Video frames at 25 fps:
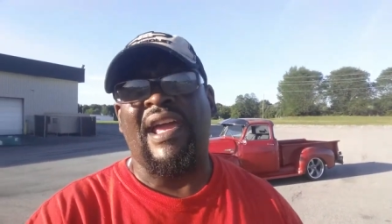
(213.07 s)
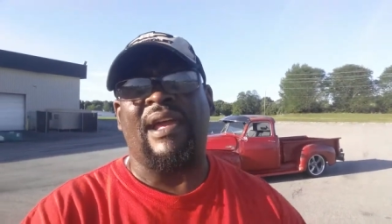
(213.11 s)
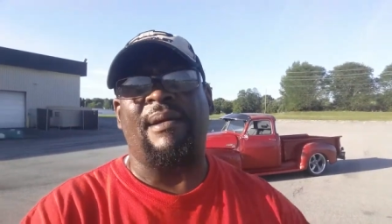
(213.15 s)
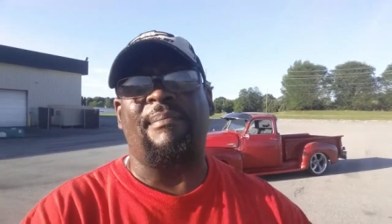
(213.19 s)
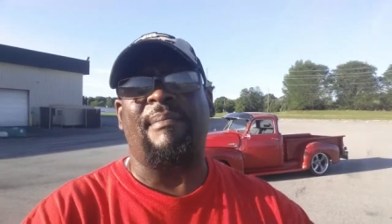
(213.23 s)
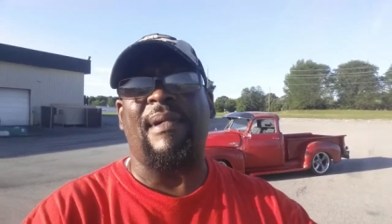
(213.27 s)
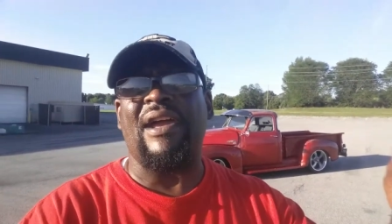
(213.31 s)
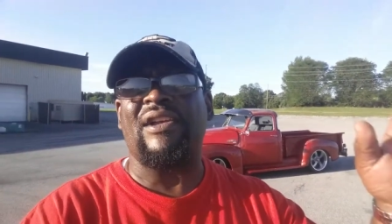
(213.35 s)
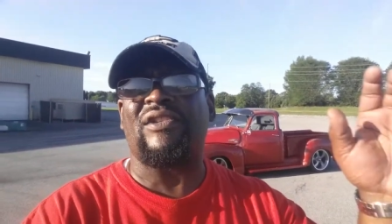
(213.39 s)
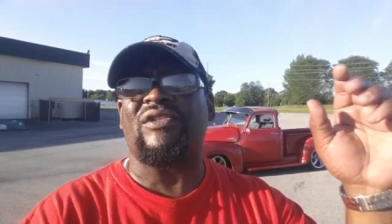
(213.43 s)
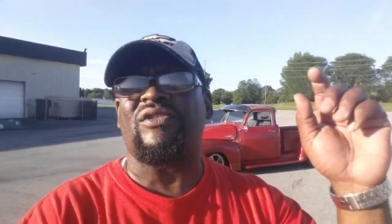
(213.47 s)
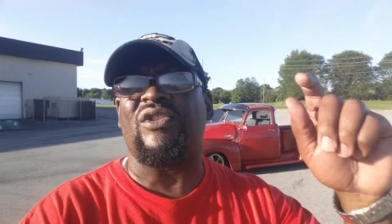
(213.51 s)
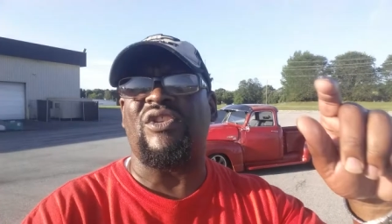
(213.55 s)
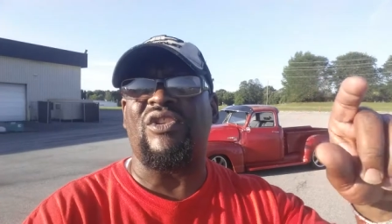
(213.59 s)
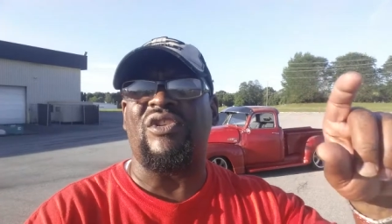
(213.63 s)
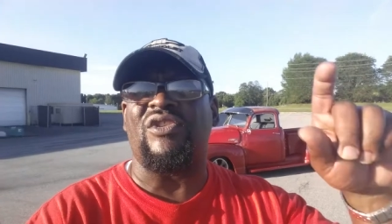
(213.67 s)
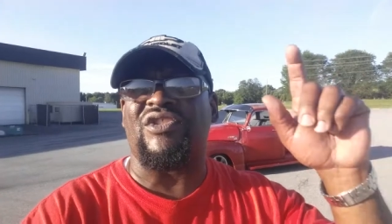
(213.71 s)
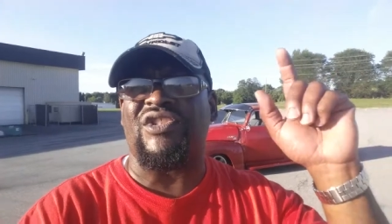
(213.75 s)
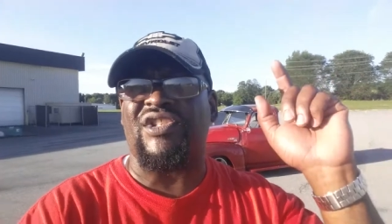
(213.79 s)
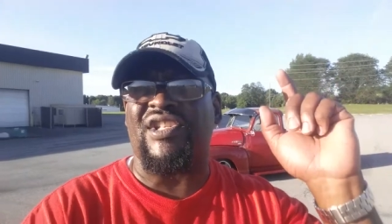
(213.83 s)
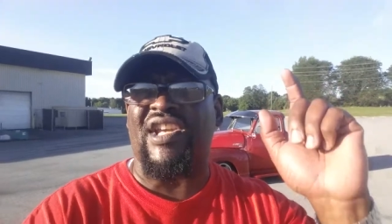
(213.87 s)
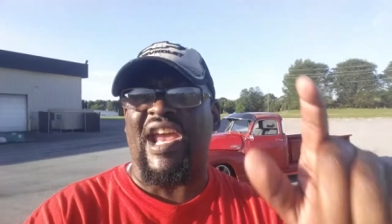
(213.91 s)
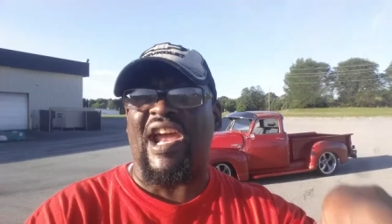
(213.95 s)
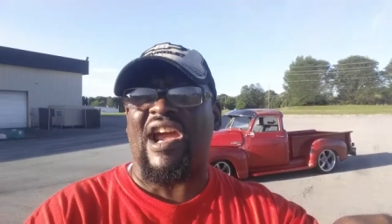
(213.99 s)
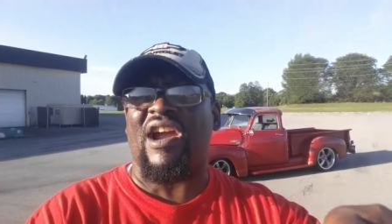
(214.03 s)
and make sure you
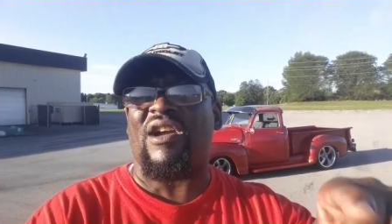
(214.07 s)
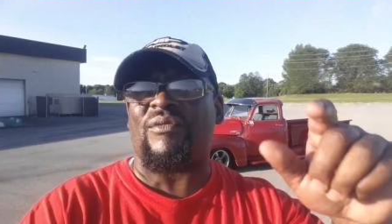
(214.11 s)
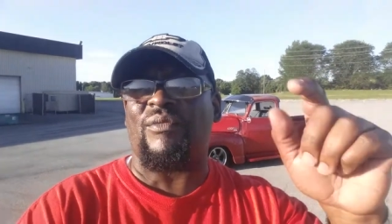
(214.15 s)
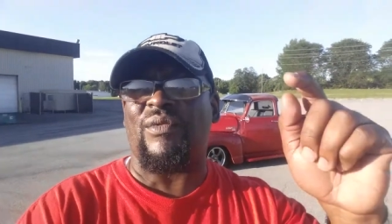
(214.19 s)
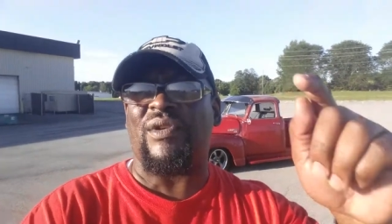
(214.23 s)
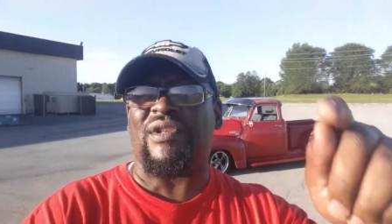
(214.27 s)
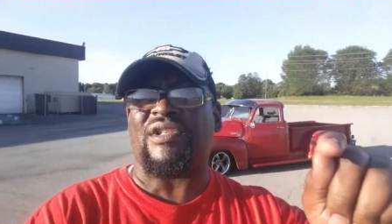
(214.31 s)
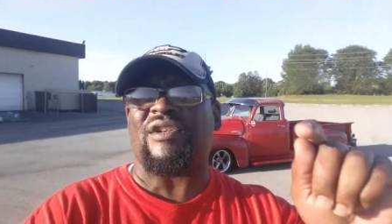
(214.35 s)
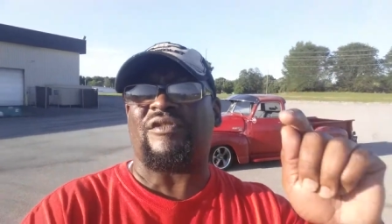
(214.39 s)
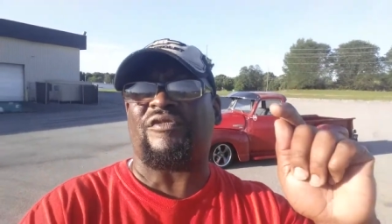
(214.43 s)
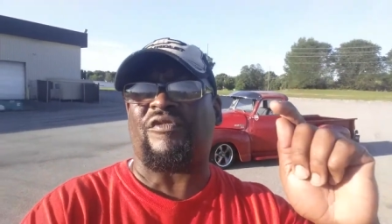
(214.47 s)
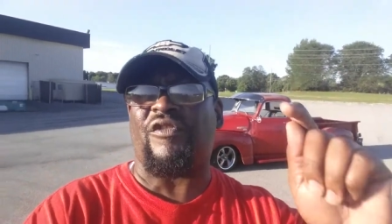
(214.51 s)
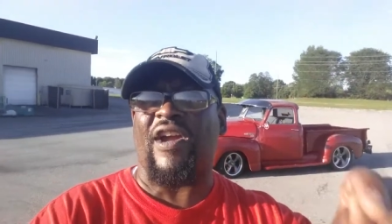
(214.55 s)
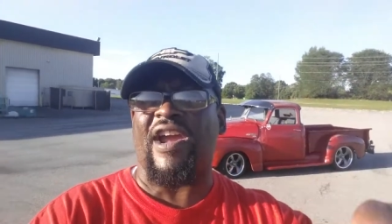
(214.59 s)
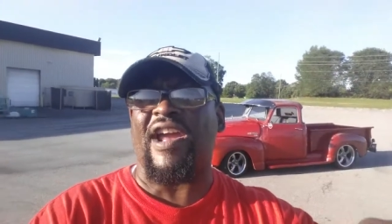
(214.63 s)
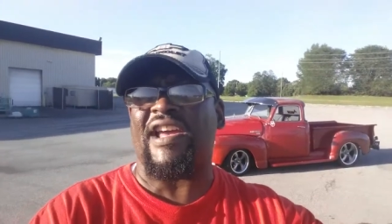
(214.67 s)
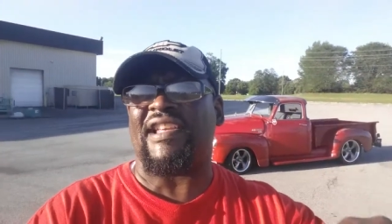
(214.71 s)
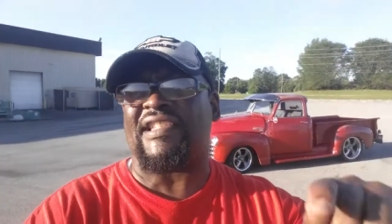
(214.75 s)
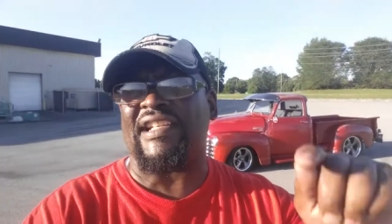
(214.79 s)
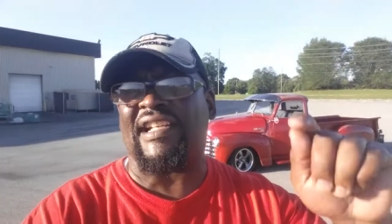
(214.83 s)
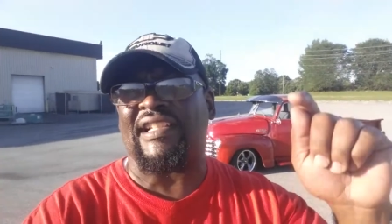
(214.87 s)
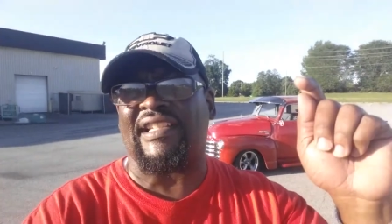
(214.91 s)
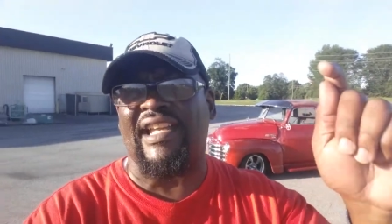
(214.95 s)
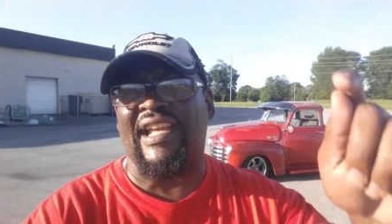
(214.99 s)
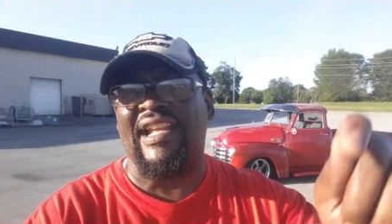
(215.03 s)
share with your
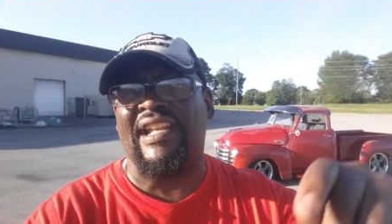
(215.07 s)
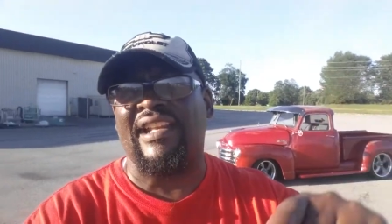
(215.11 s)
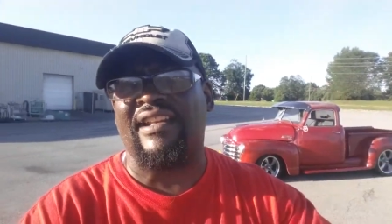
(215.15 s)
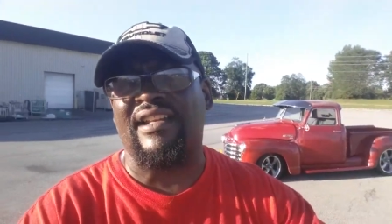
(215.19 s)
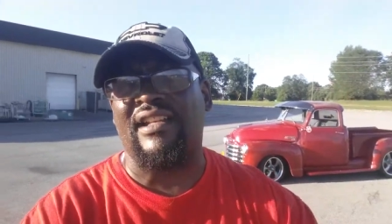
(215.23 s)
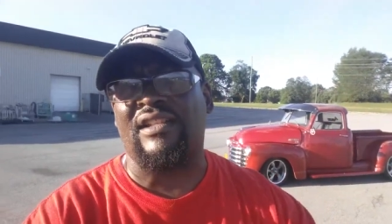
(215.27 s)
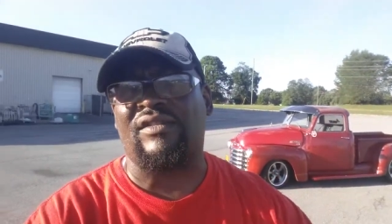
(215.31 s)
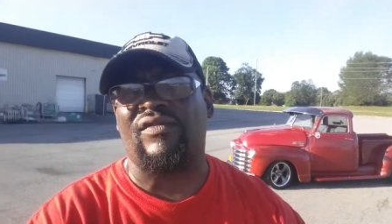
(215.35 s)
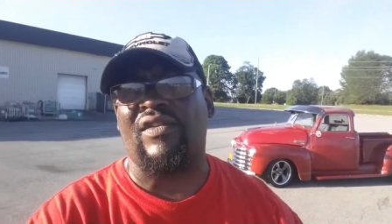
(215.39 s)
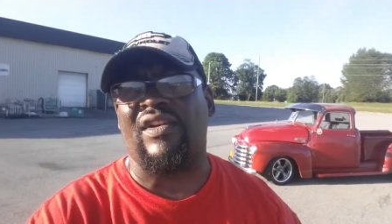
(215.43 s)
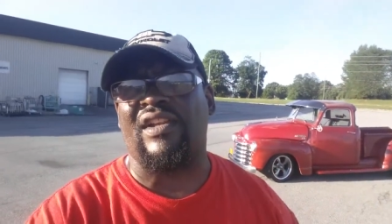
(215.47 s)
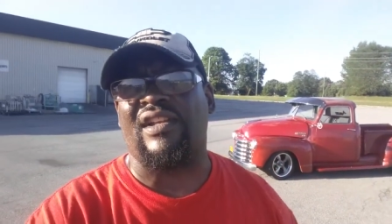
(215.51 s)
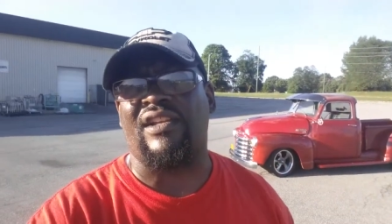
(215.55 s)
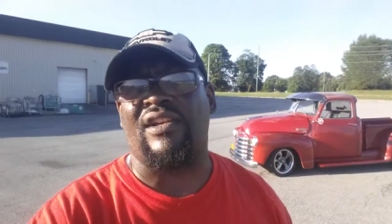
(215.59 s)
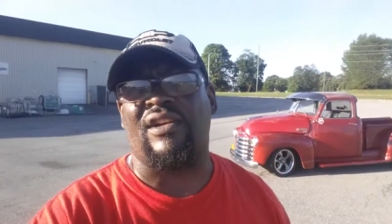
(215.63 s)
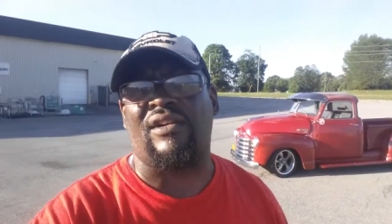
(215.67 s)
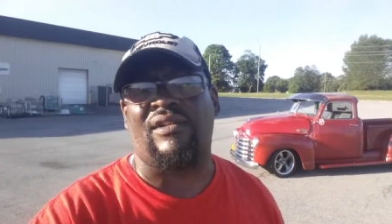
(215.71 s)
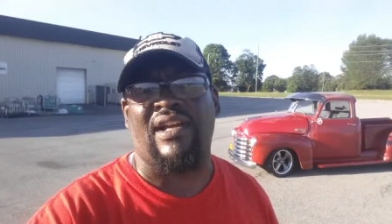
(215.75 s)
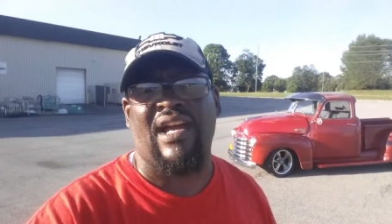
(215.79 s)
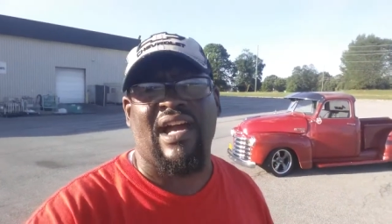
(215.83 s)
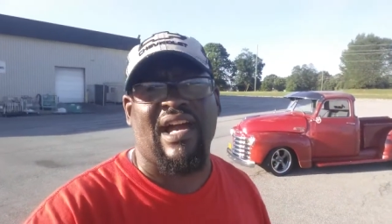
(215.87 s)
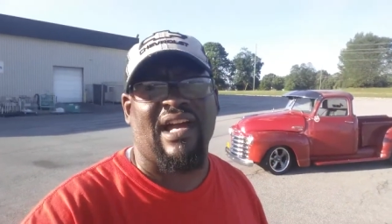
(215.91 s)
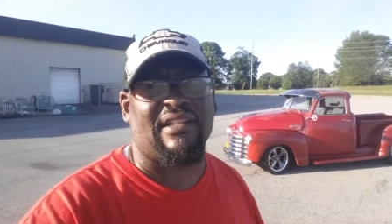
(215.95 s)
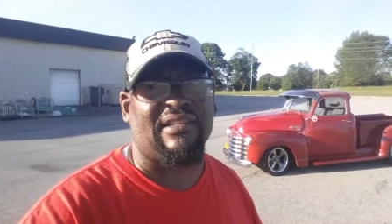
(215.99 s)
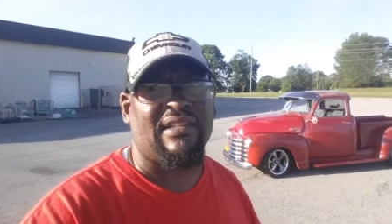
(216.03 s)
friends at the end of this video,
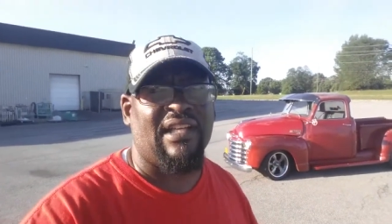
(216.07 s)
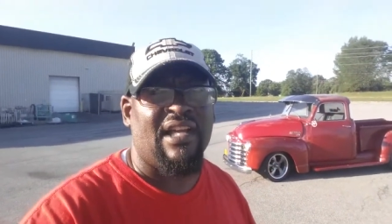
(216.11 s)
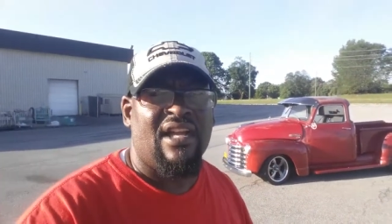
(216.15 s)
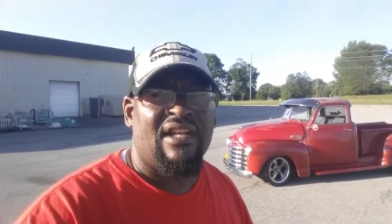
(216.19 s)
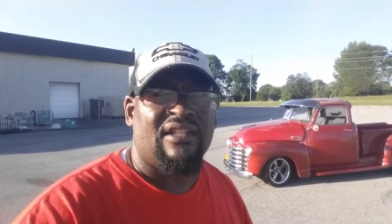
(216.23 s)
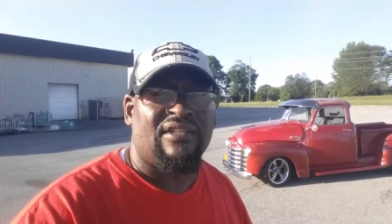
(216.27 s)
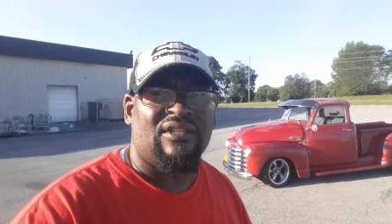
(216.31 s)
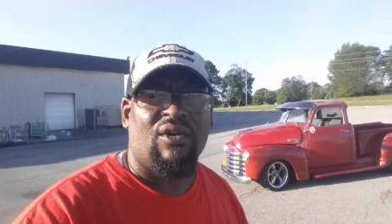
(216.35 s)
guys.